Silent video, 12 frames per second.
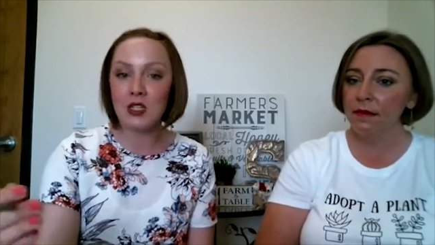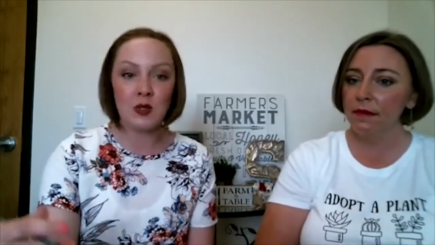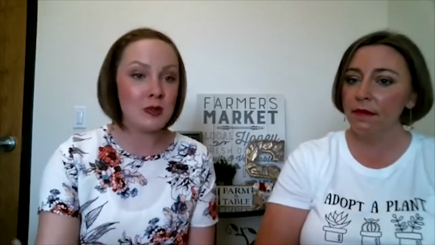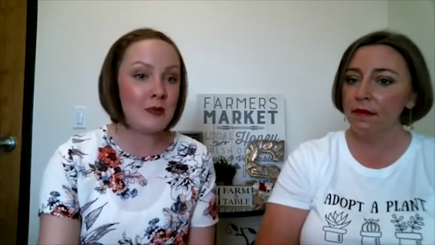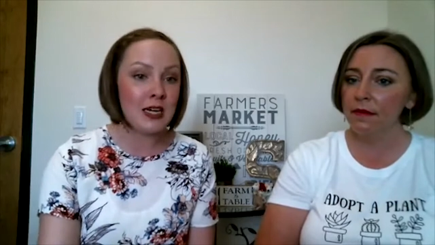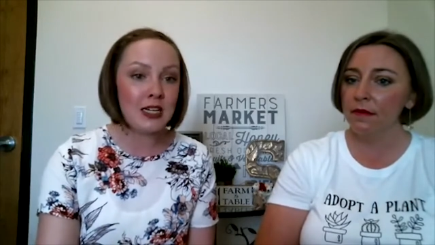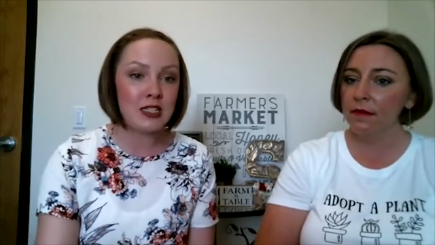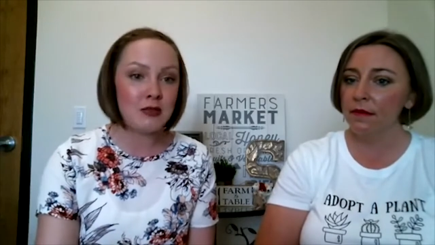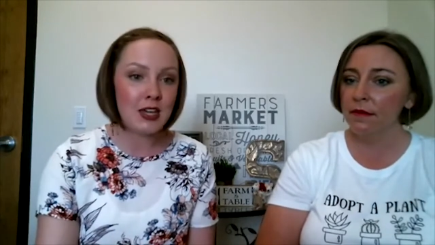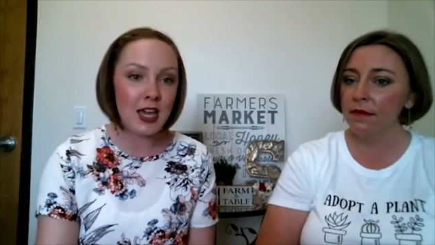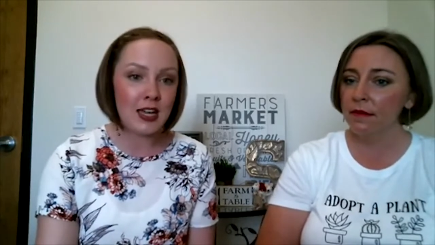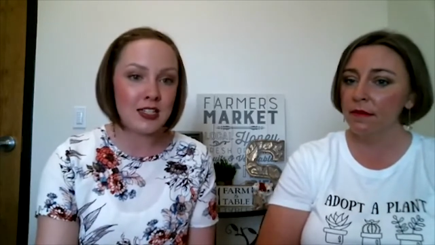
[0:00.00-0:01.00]
Speaker 1: We'll get to as many
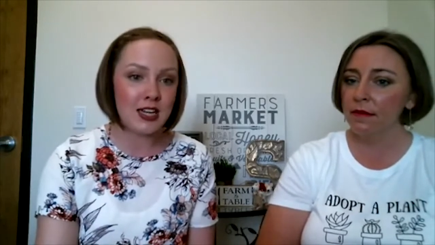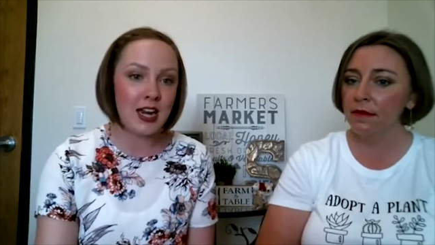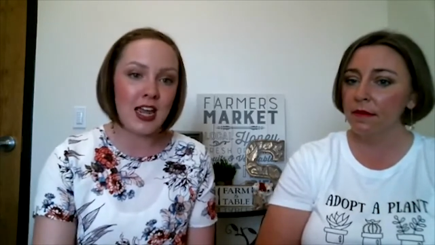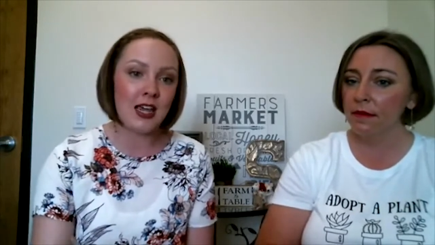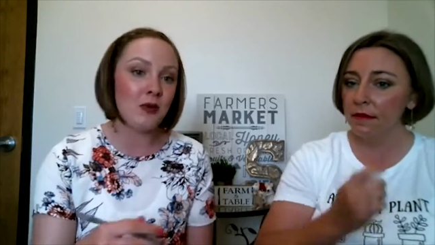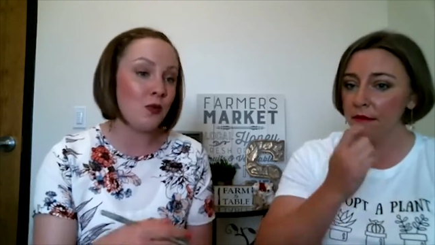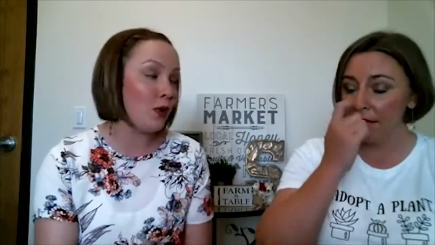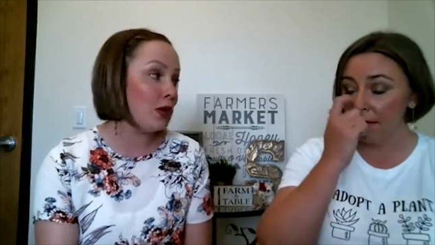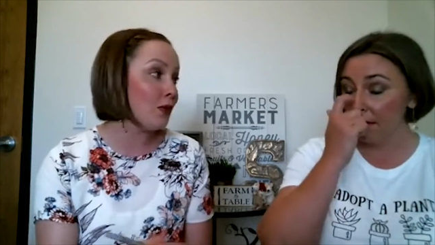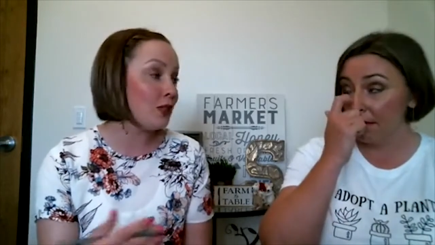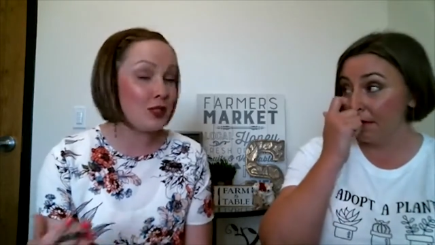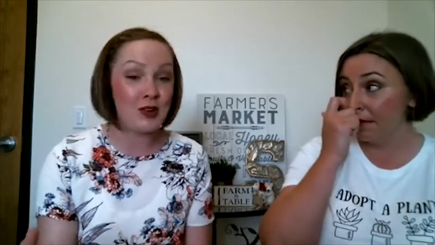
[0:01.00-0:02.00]
as we can today, and
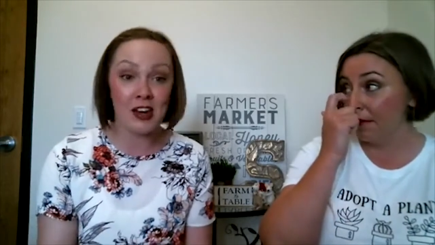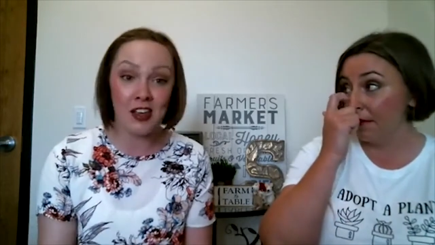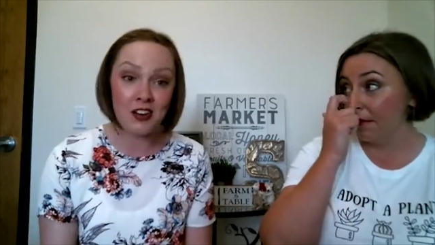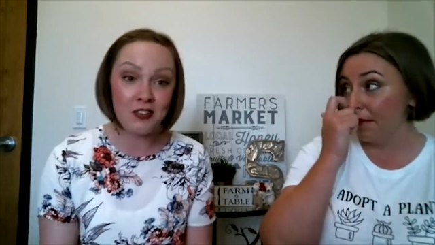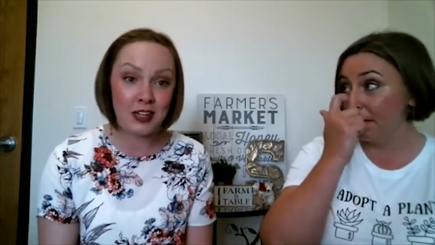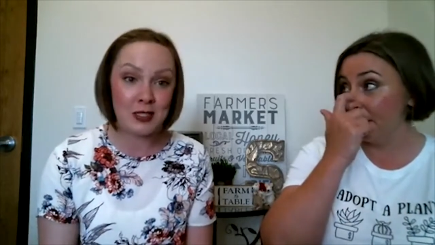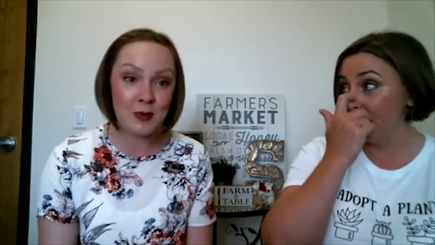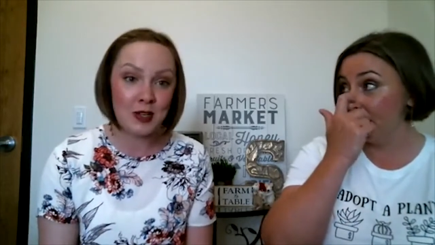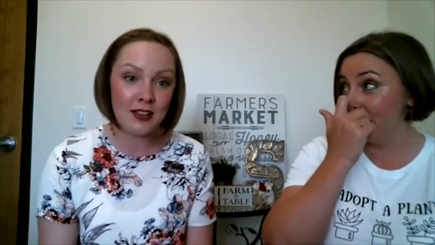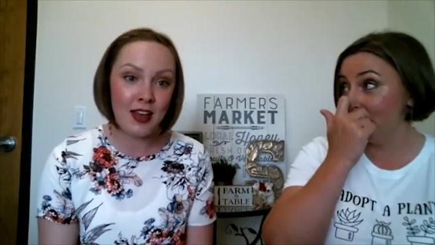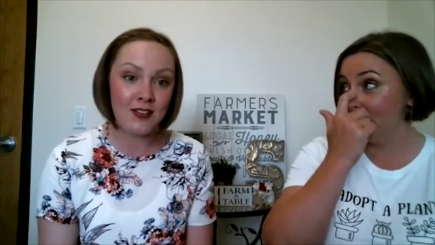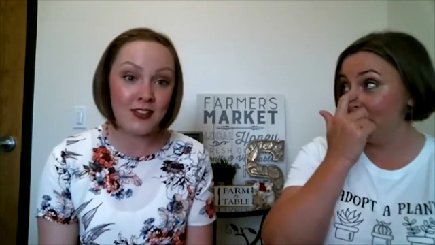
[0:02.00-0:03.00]
we will do another
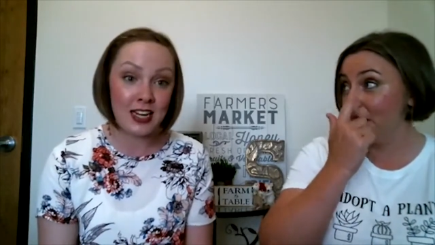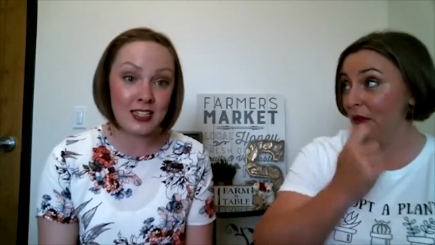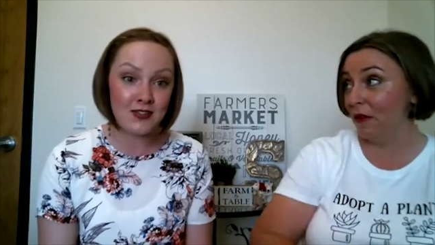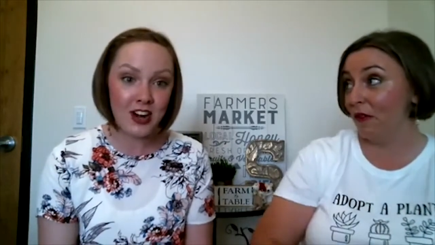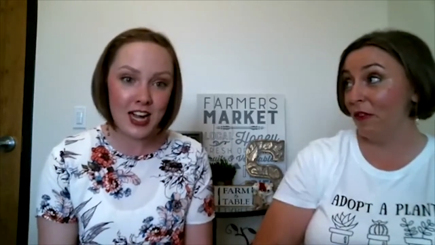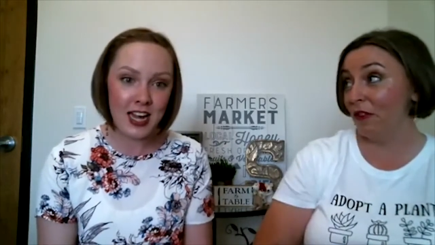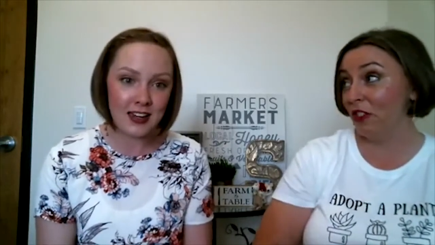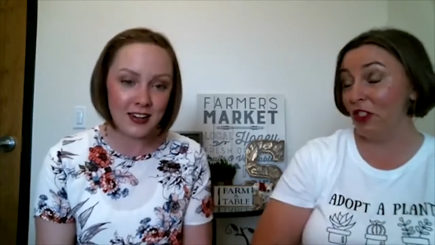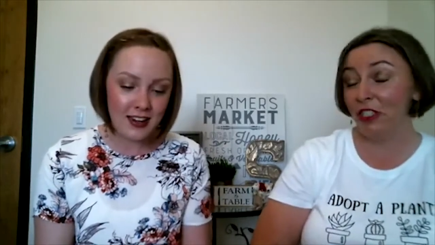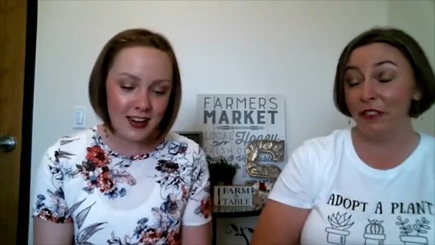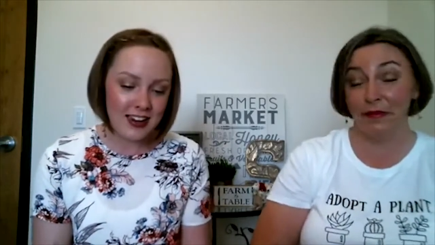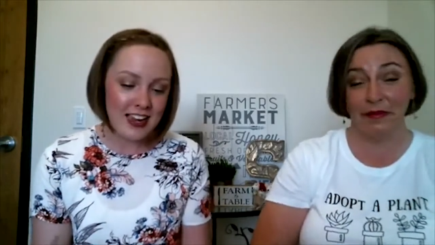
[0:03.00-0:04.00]
Facebook Live next Friday. For
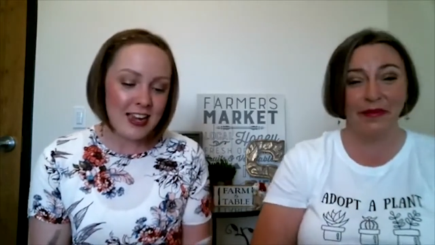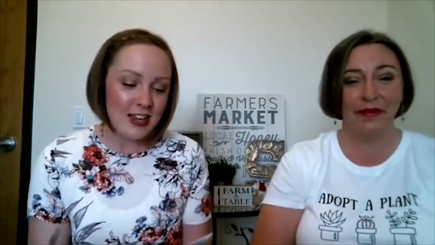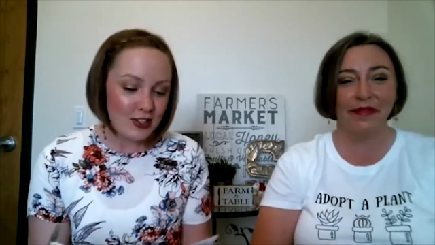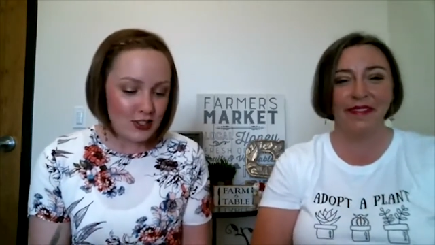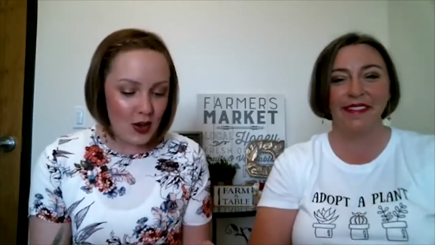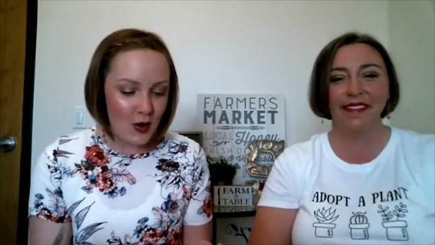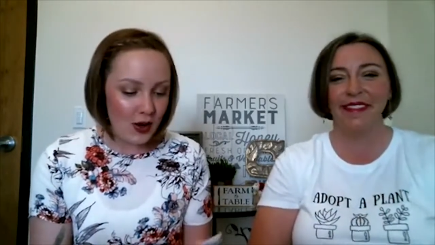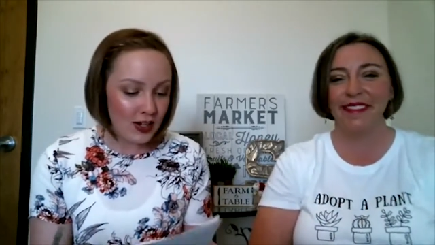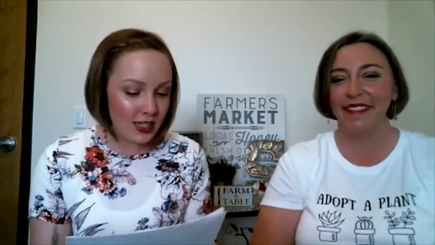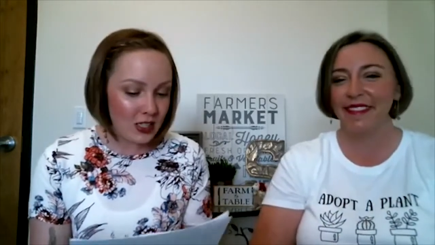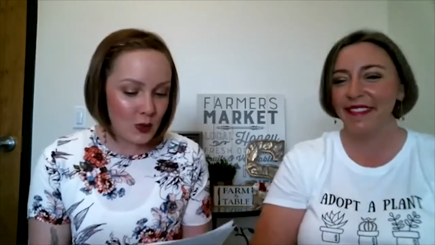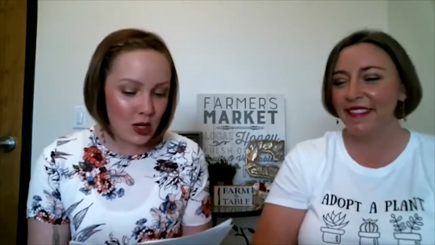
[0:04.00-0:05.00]
sure. So
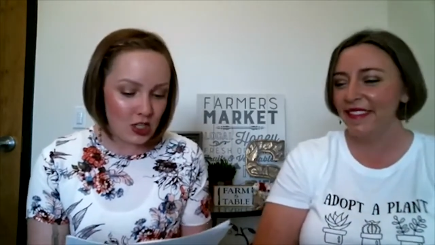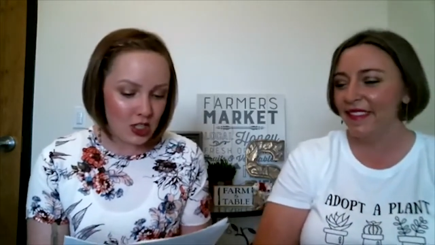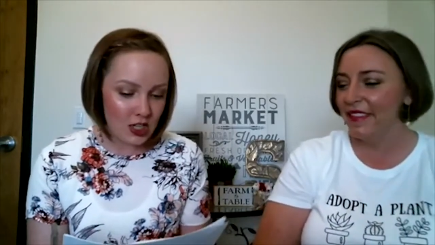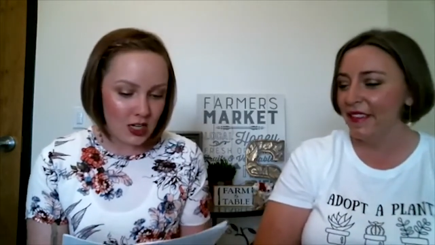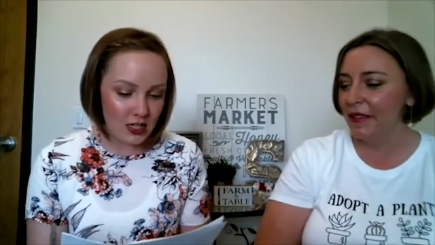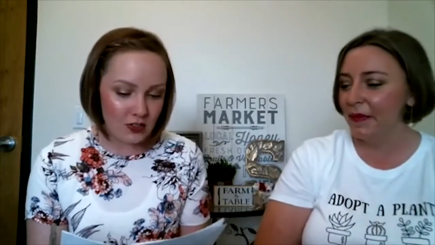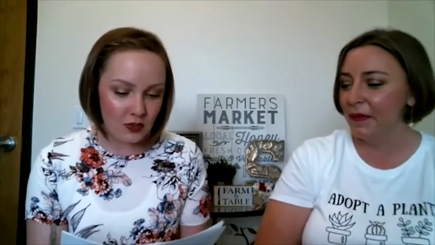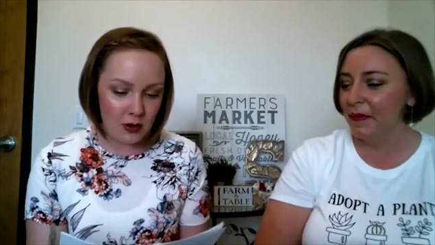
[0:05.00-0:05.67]
our next question